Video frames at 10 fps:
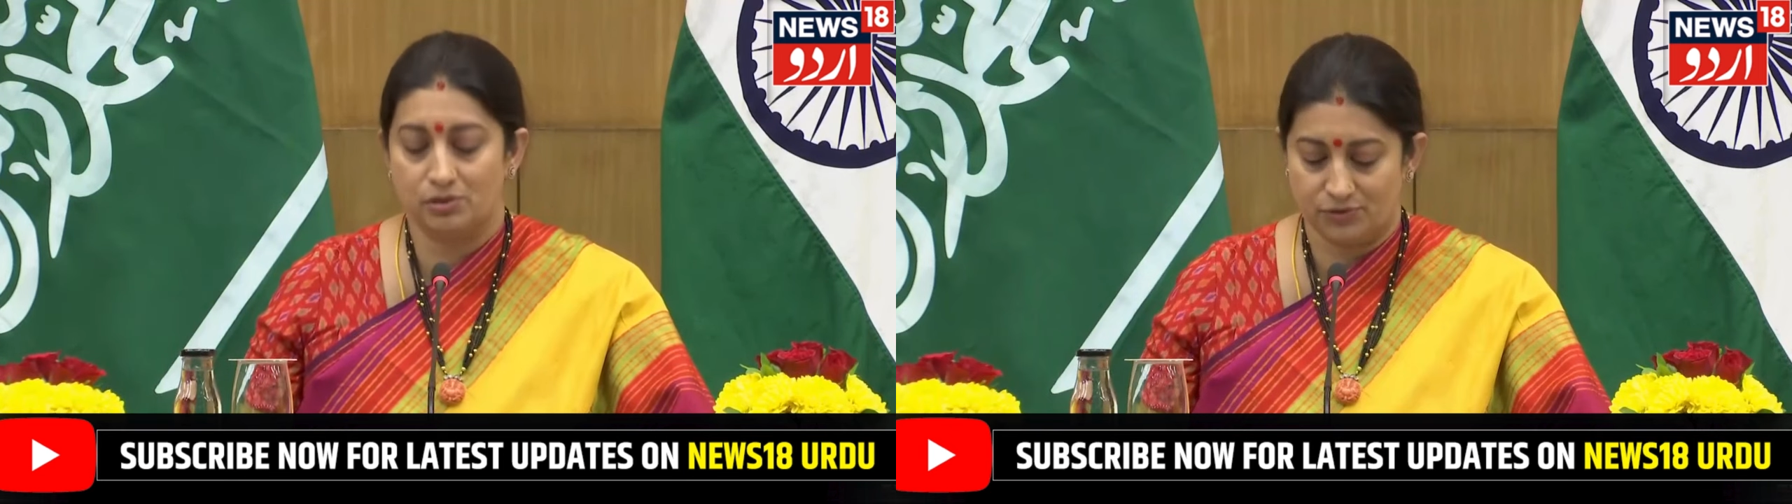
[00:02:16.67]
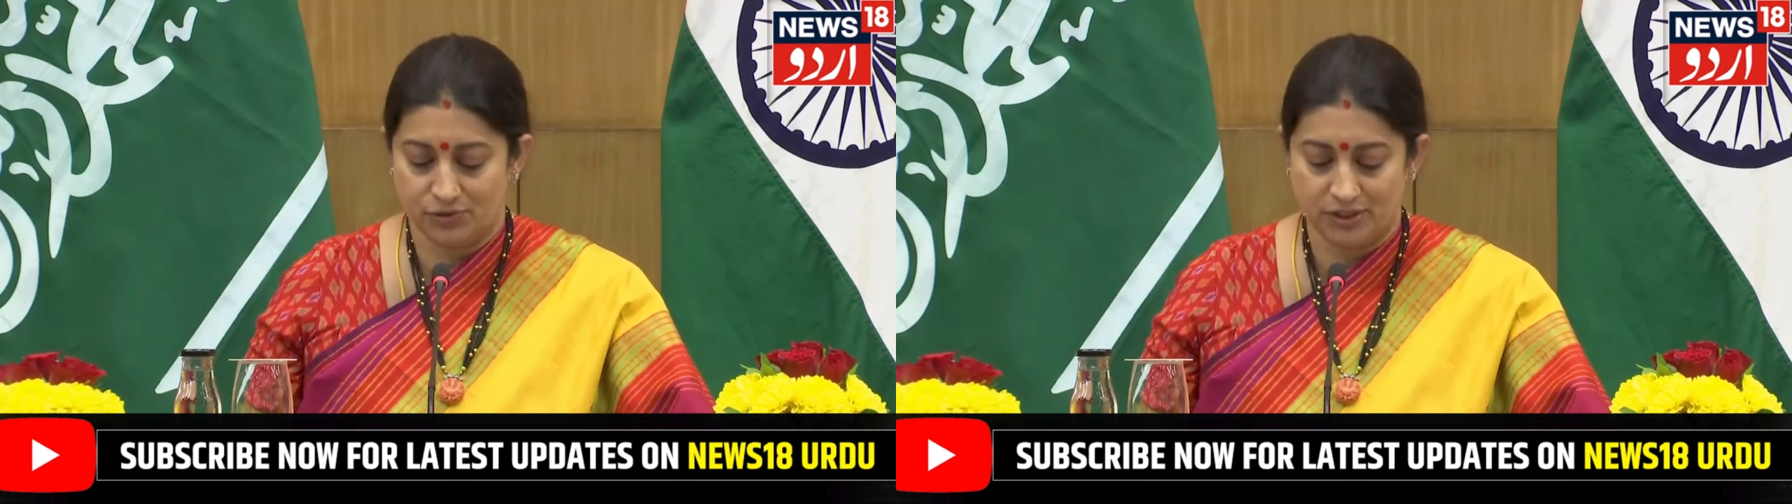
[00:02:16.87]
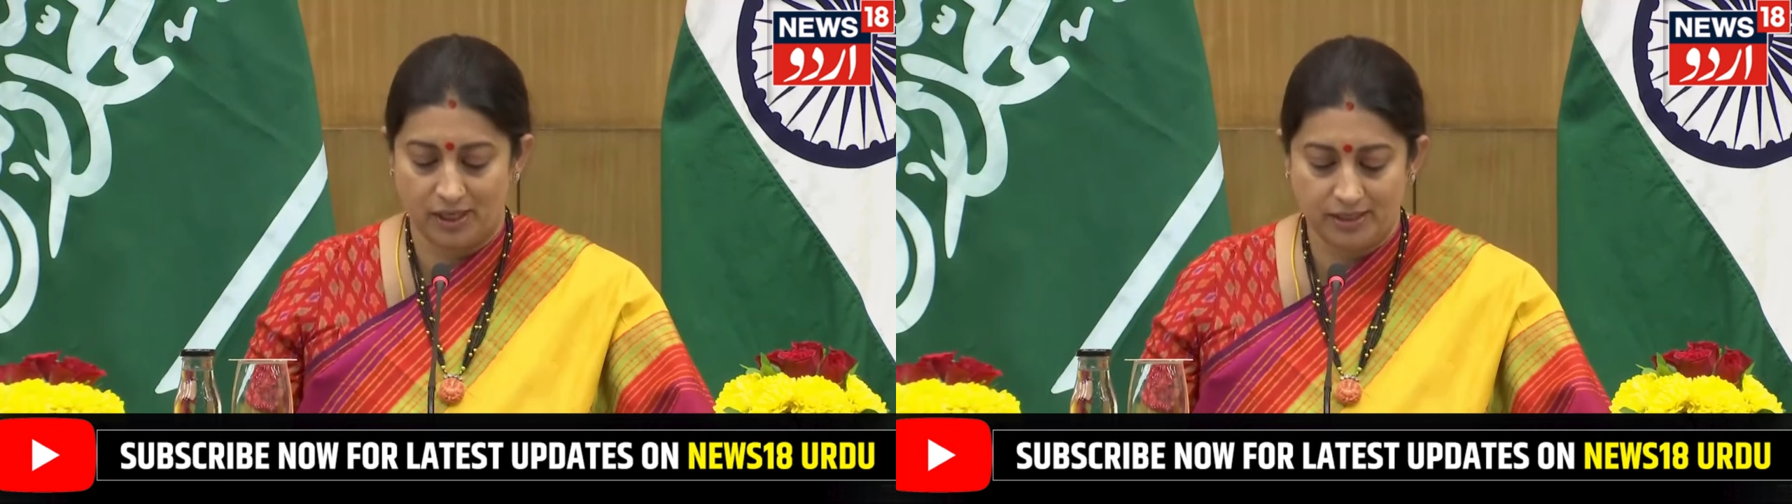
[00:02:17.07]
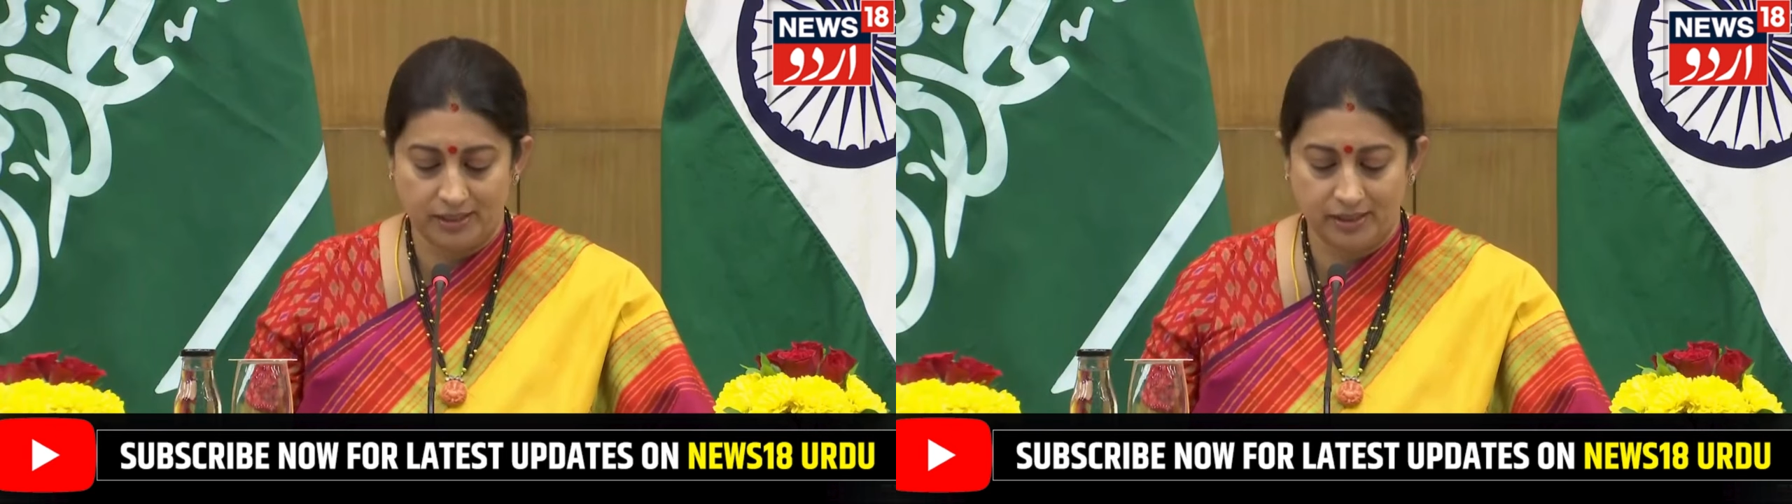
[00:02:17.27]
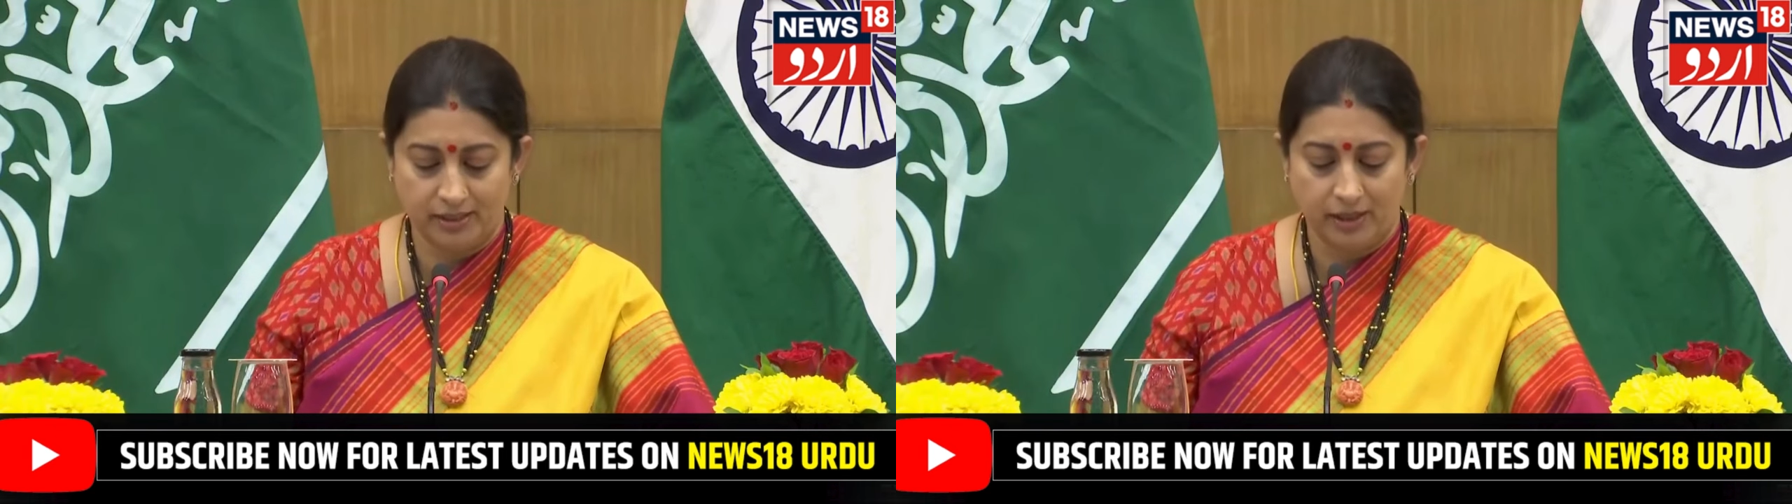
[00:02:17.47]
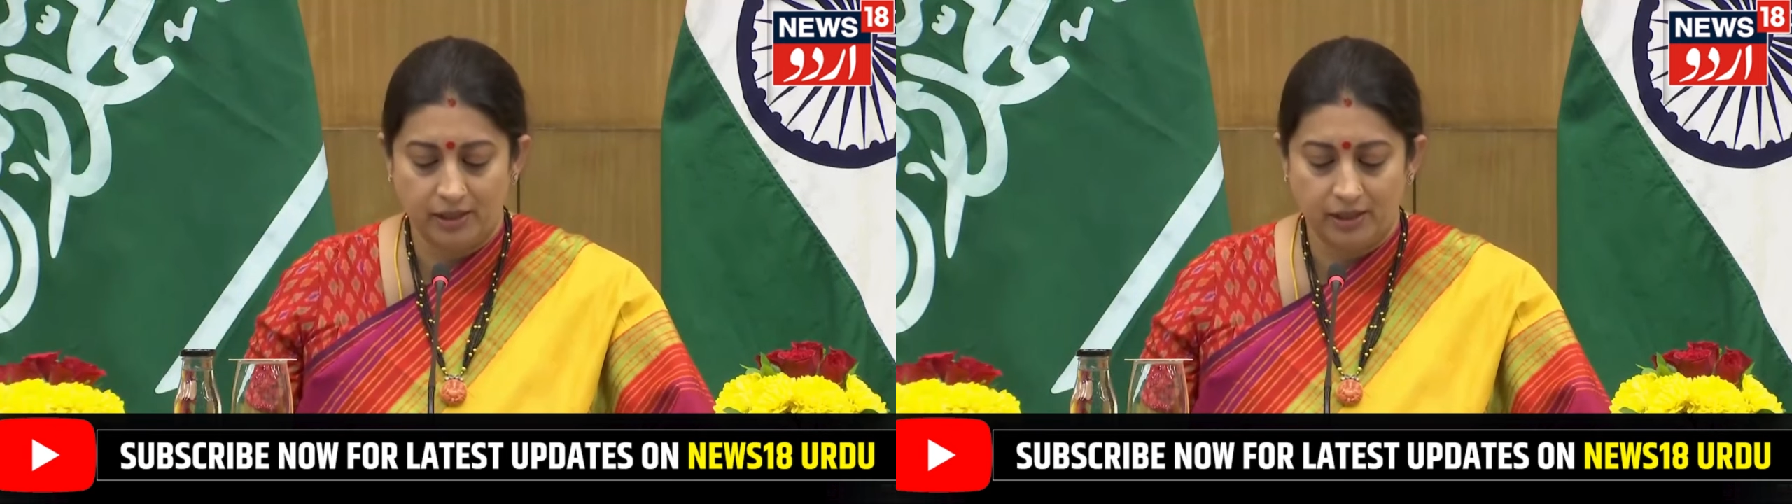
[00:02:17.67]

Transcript: of society,